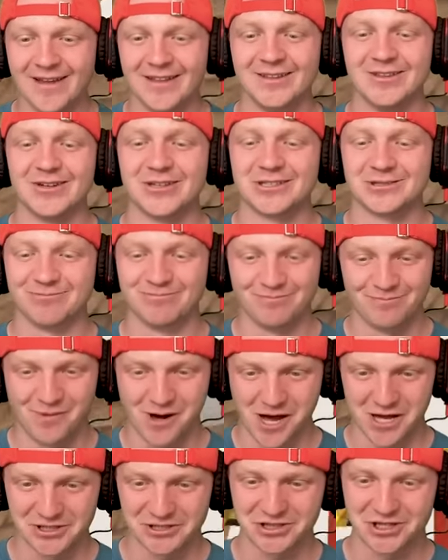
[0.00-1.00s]
it looks
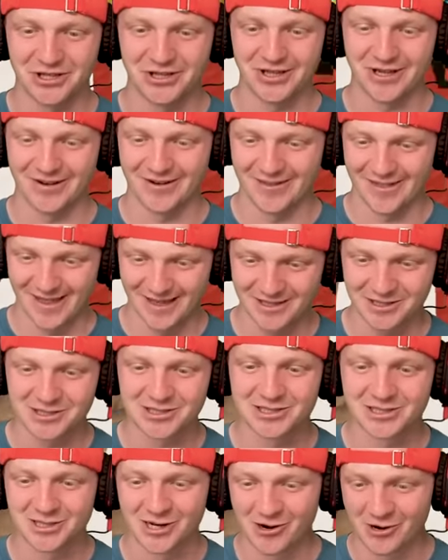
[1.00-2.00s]
much cleaner. That
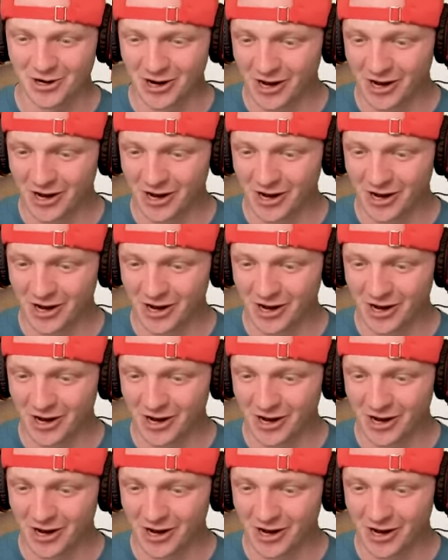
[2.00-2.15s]
looks so